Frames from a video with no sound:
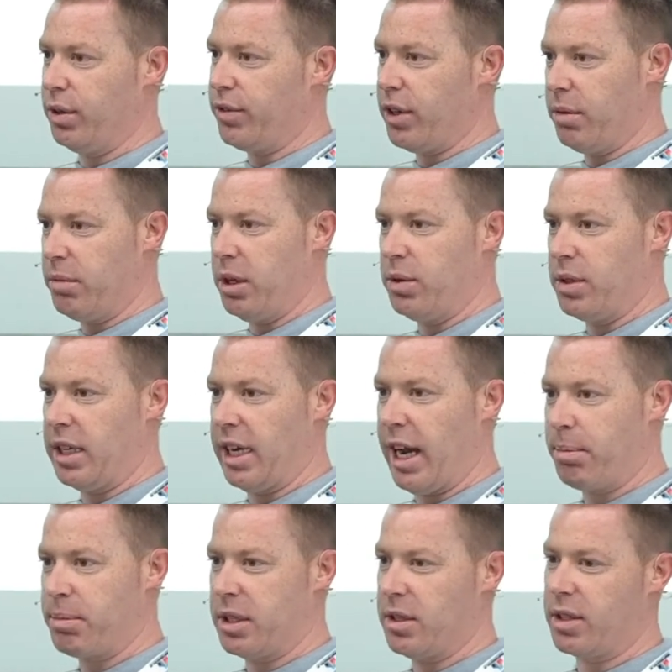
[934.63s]
If I'm using
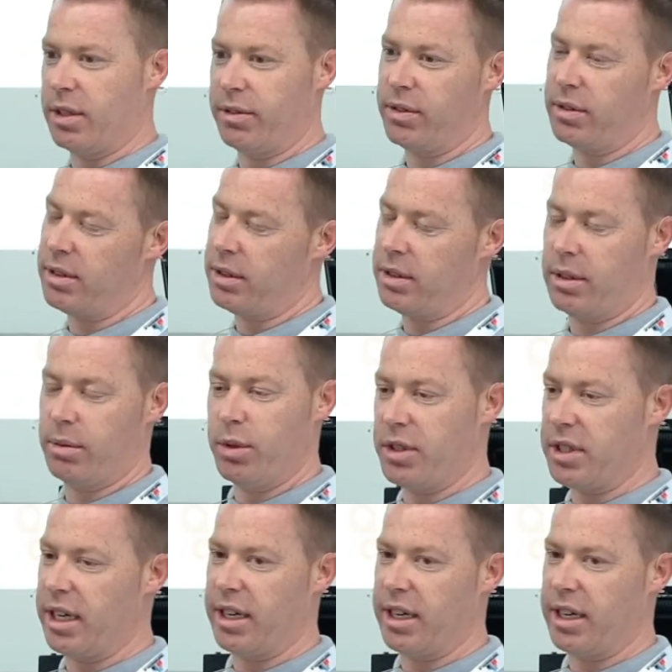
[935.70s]
apps and stuff, the ones